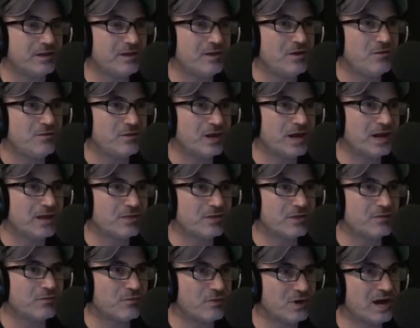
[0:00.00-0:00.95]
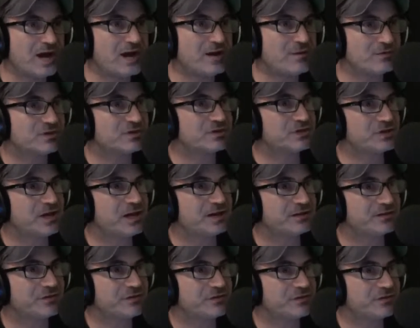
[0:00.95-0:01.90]
What I was
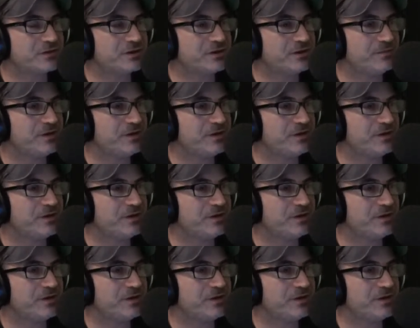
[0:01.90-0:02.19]
shocked was